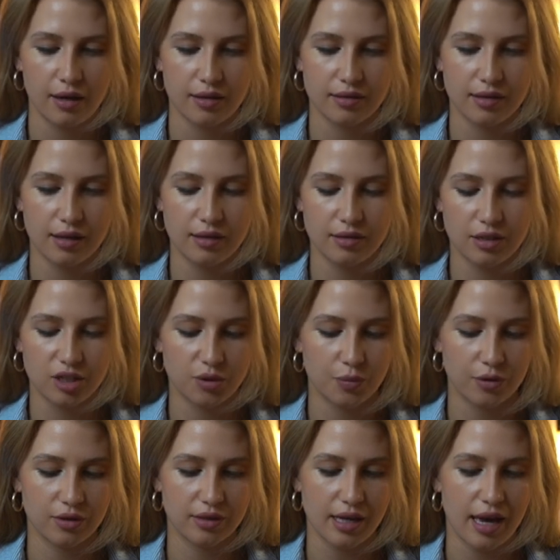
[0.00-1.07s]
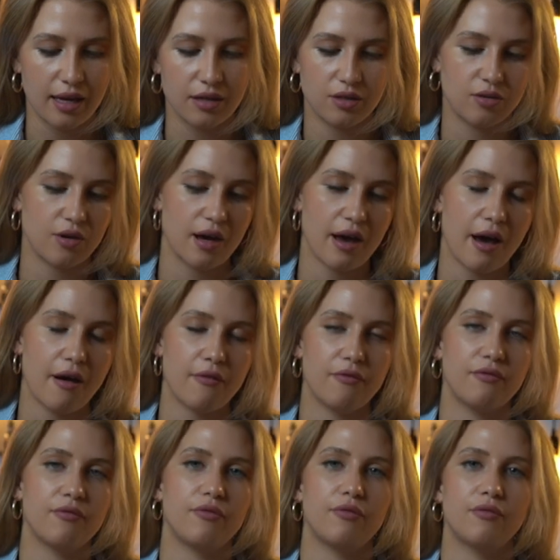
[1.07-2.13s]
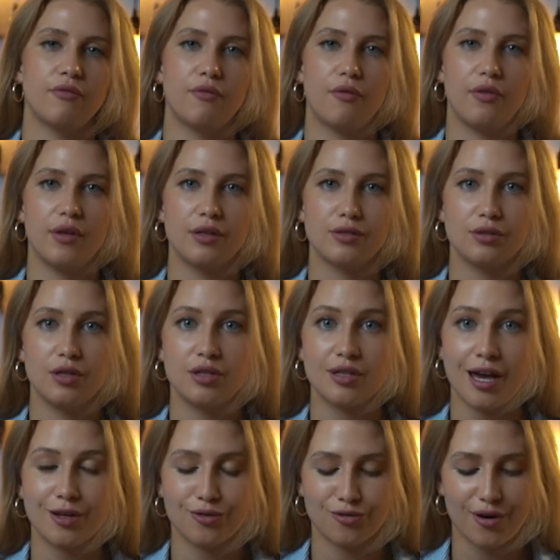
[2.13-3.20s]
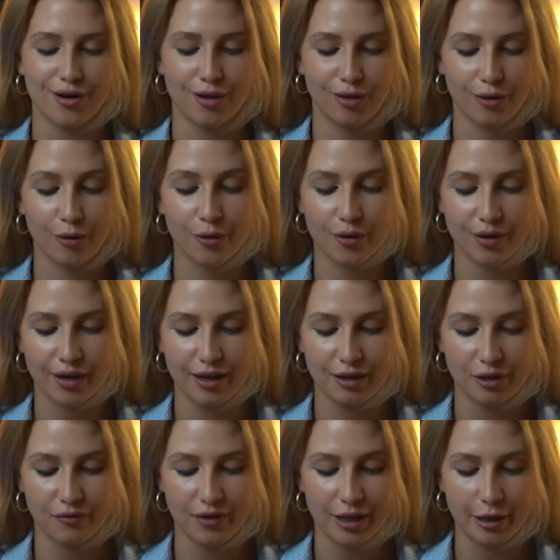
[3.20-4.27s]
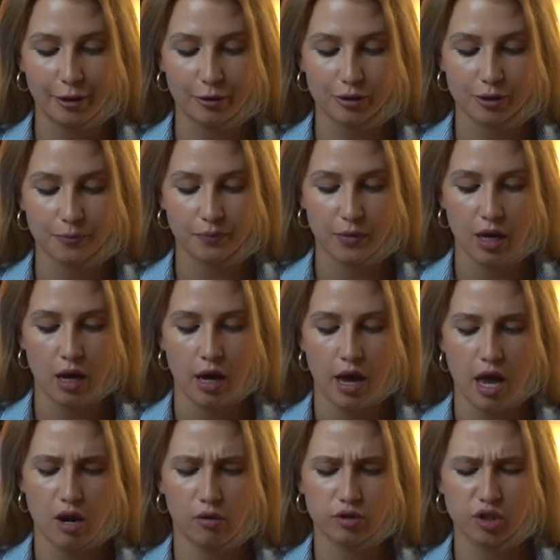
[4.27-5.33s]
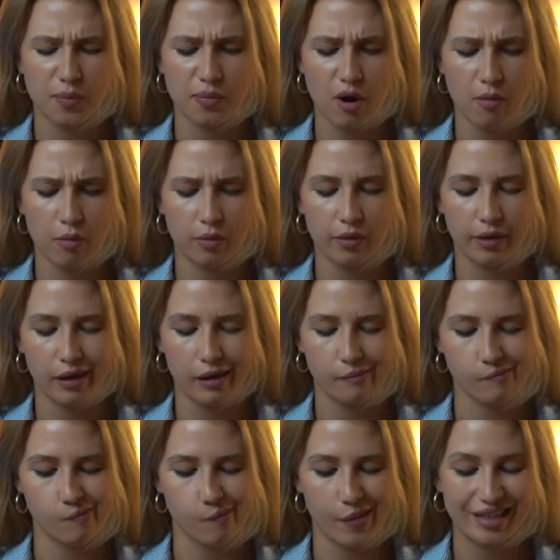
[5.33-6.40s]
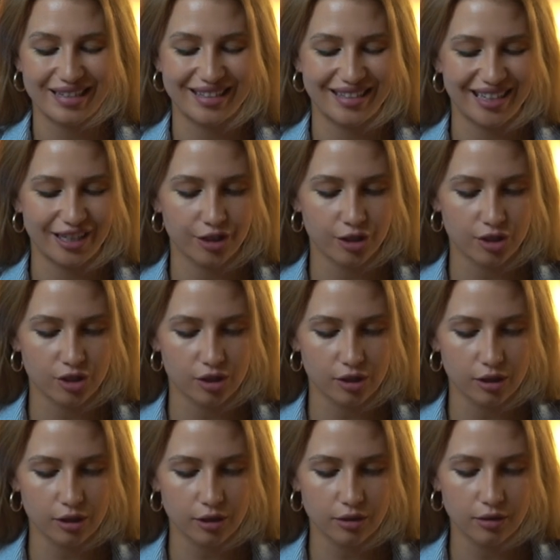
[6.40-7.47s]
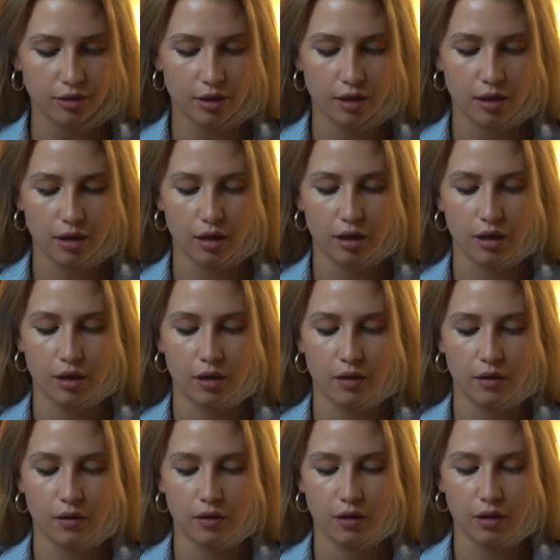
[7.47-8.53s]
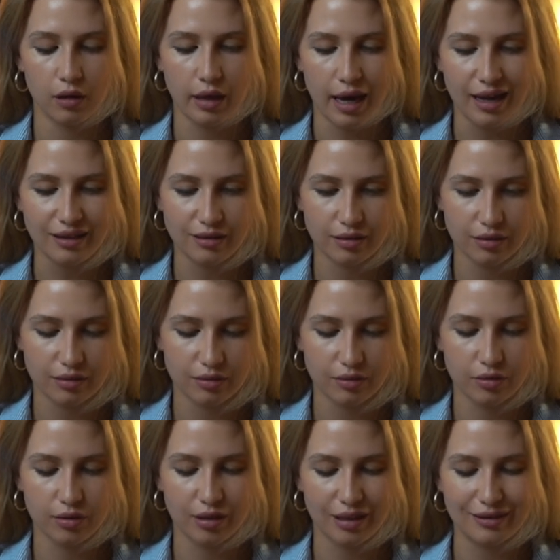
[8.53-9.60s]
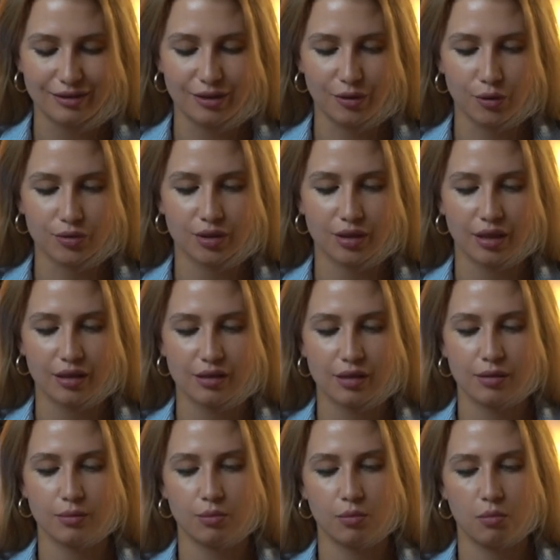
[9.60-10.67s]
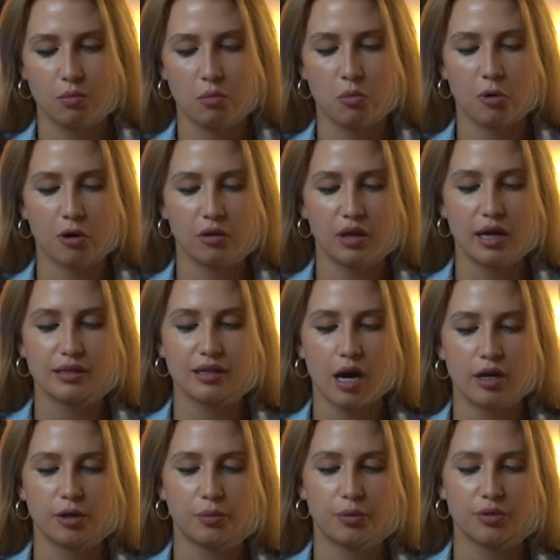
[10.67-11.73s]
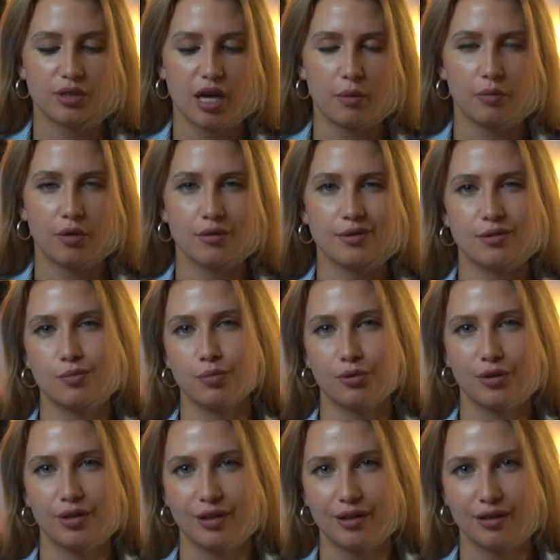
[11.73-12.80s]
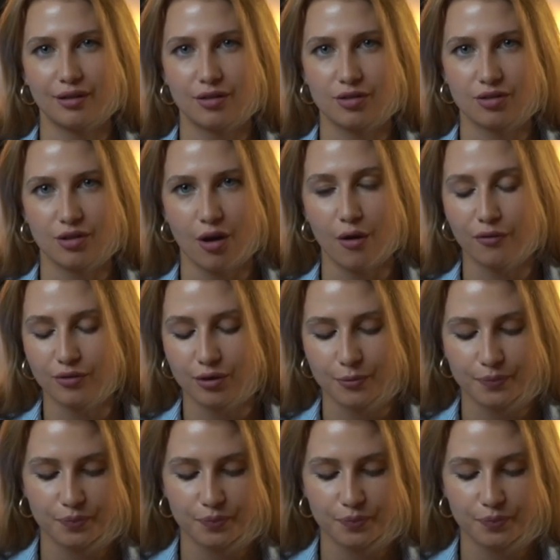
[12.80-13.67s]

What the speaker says: 60% to have this desaturated look in your videos. And also probably my signature LUT, you can use it at more or less 100% because it's pretty soft.